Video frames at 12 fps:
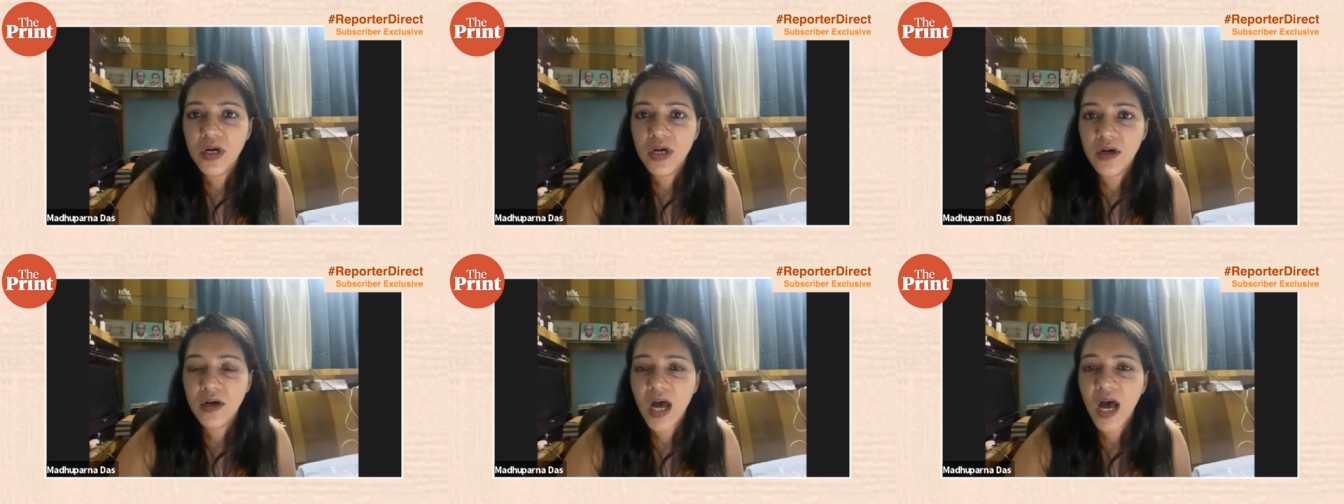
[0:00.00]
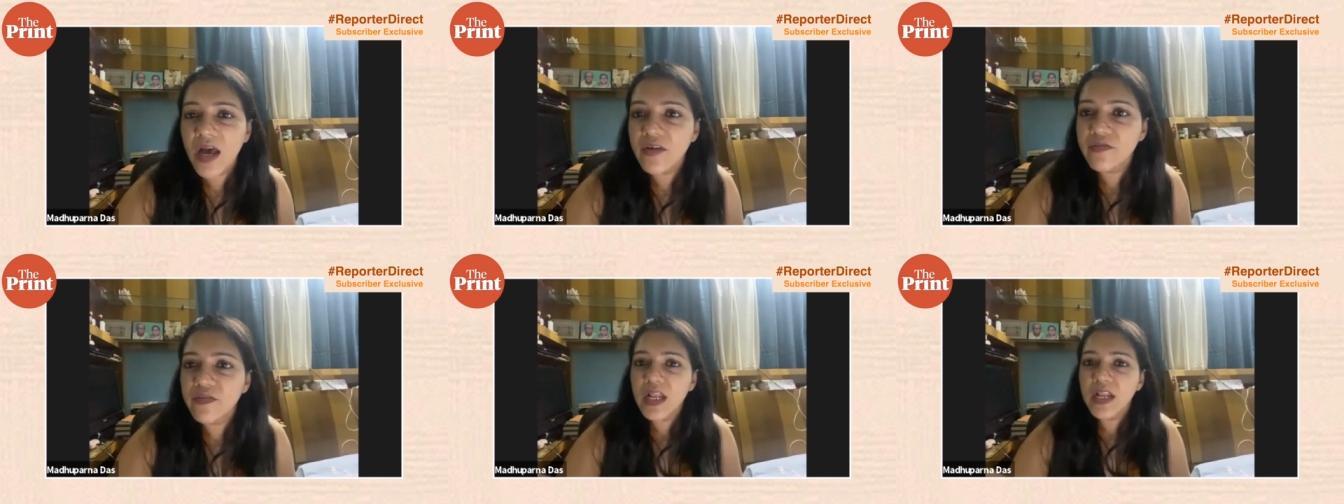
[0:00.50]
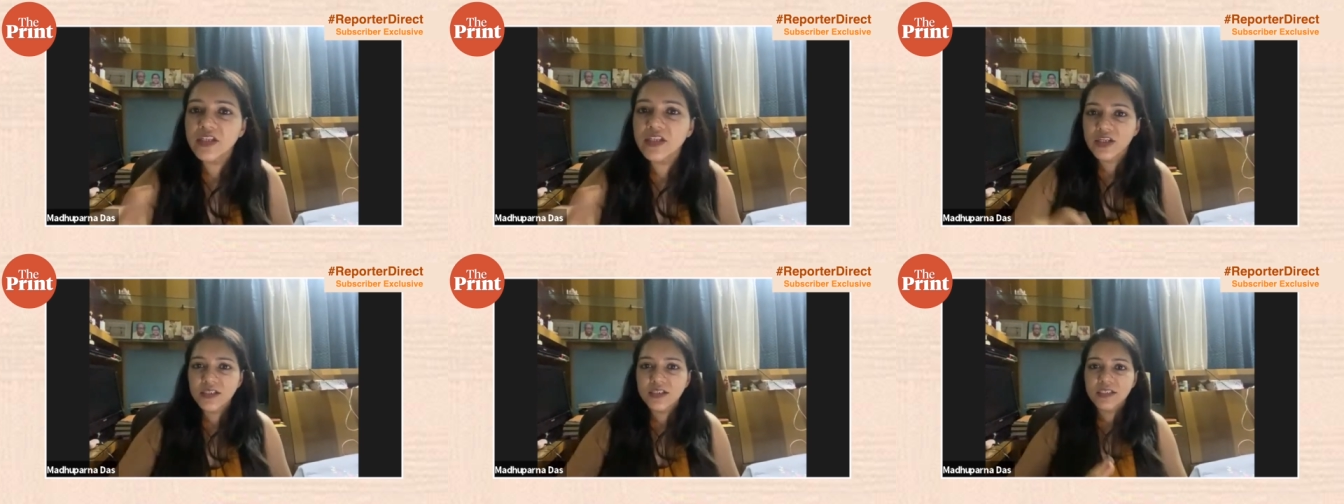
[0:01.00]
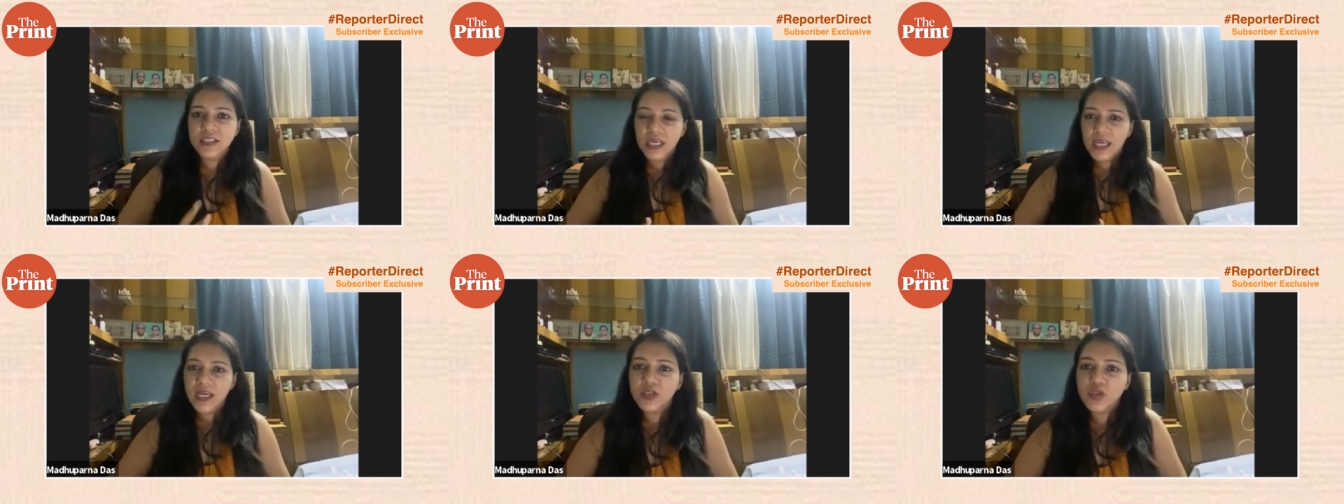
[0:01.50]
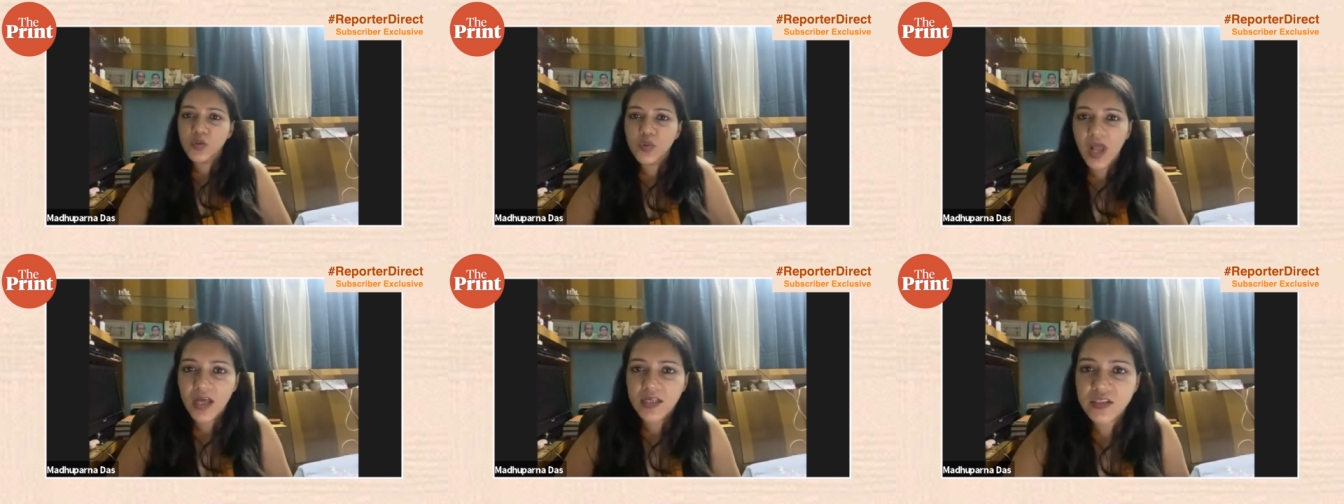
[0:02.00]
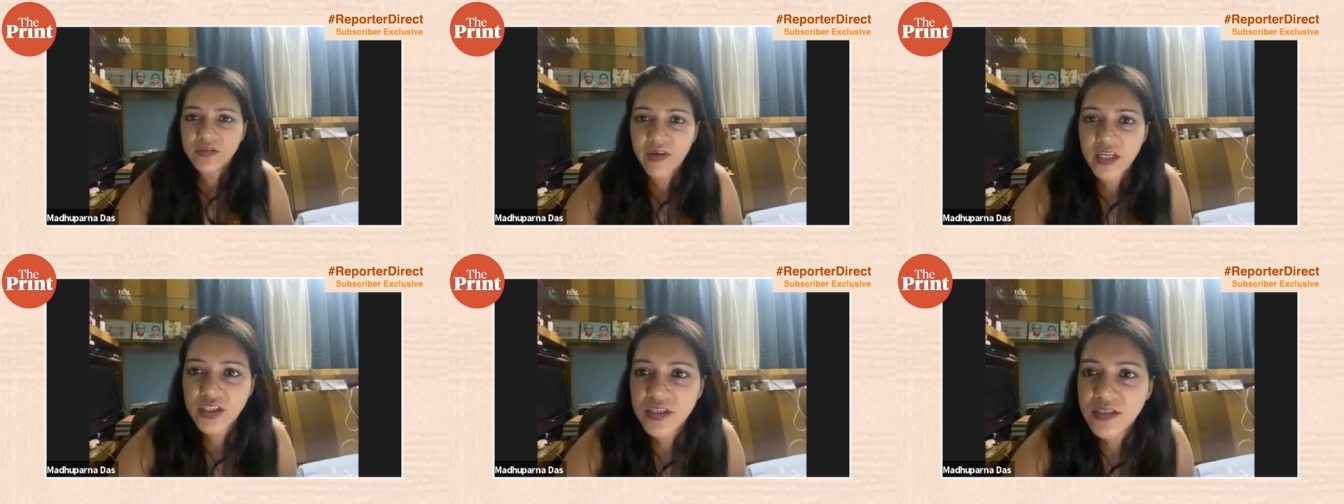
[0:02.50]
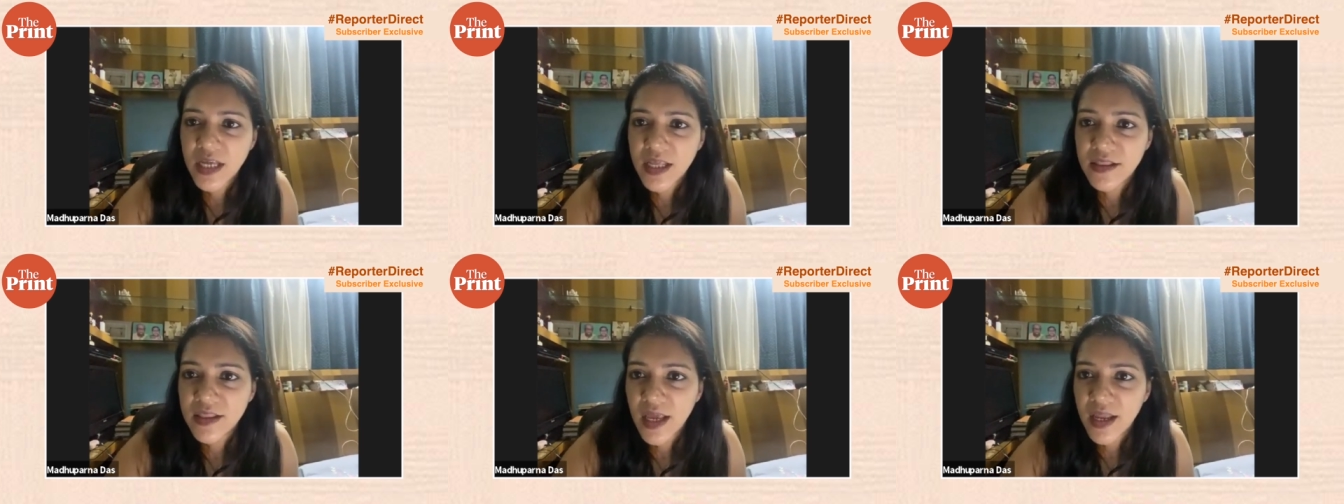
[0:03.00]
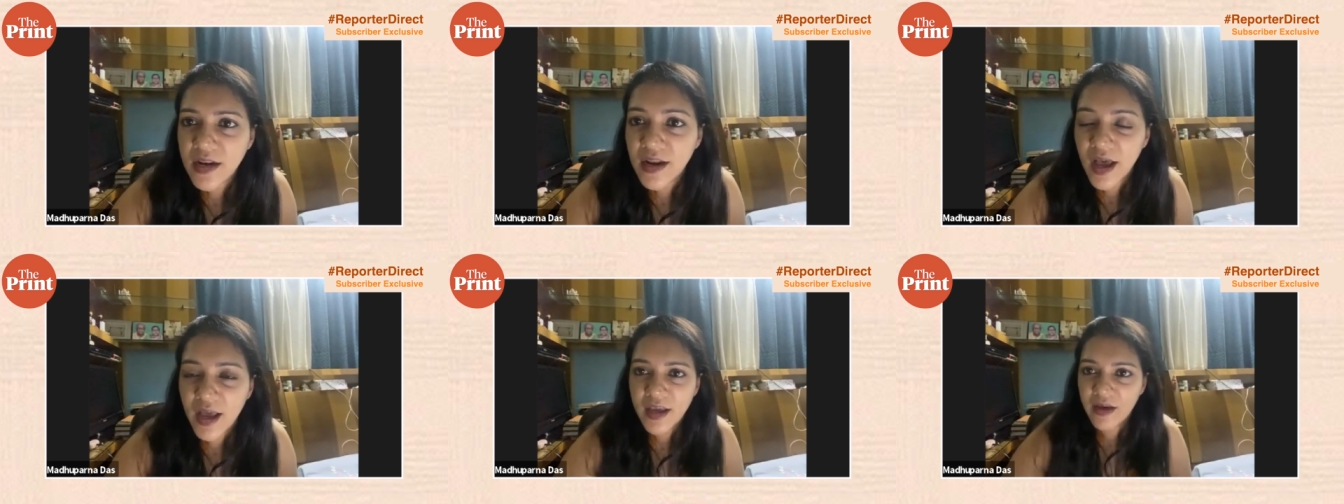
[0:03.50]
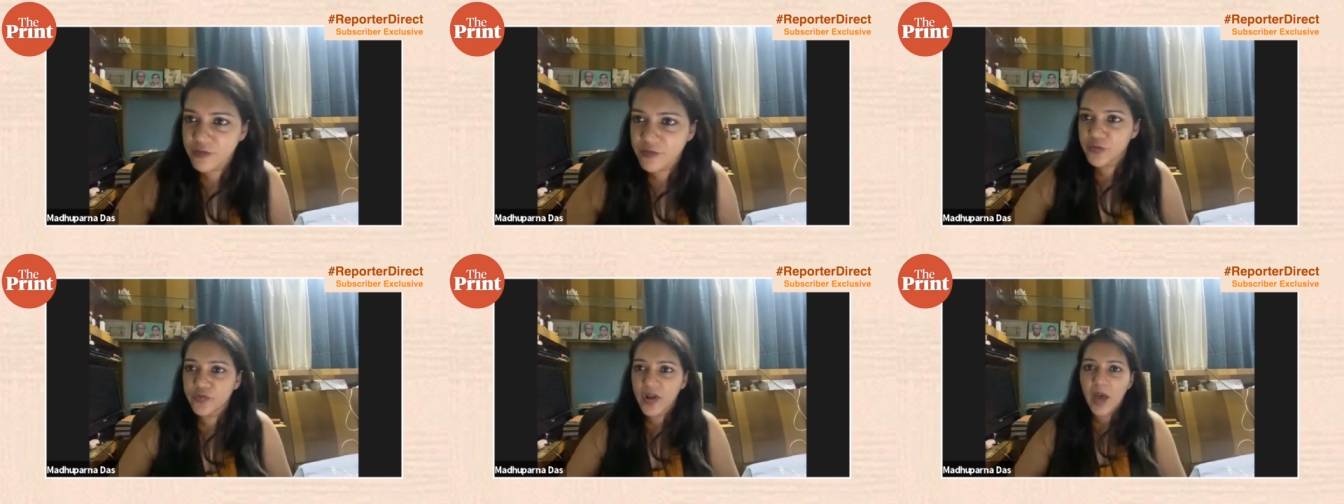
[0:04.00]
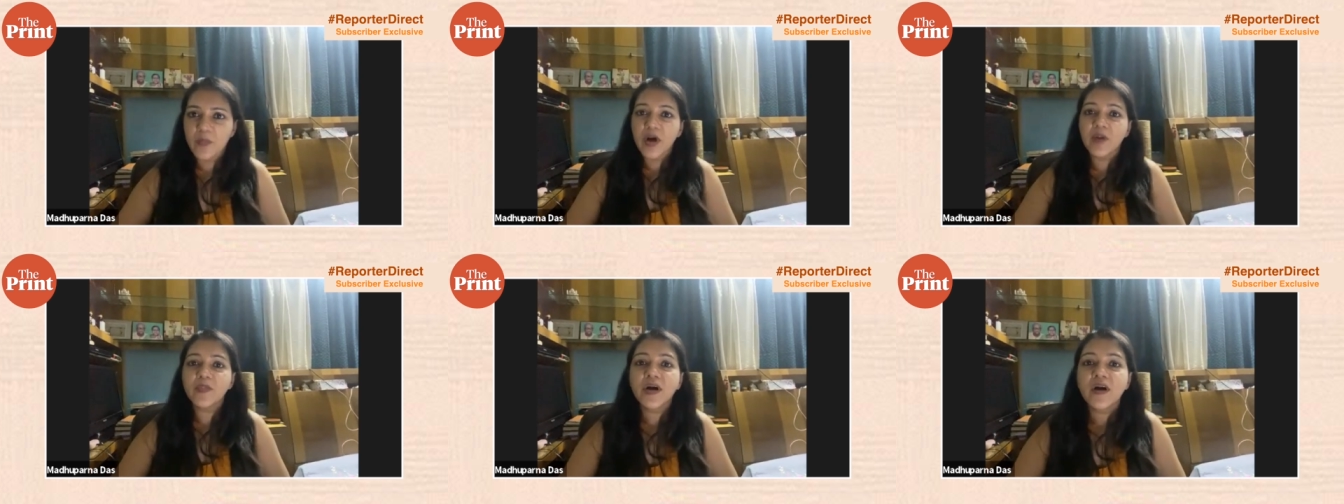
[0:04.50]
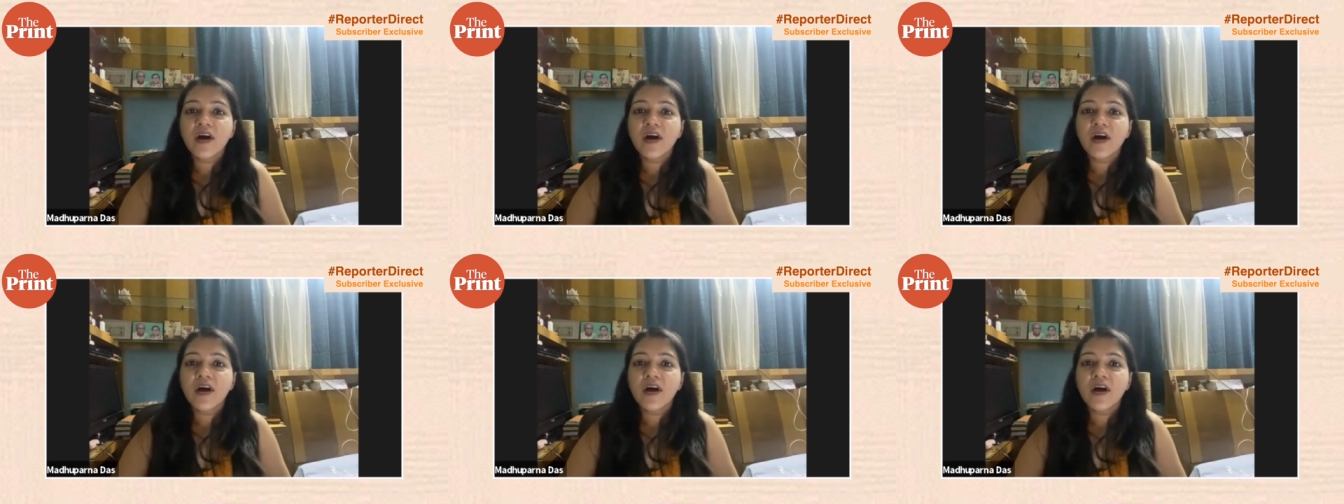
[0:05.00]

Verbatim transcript: uh, I will just take two last questions and then I have to wrap up.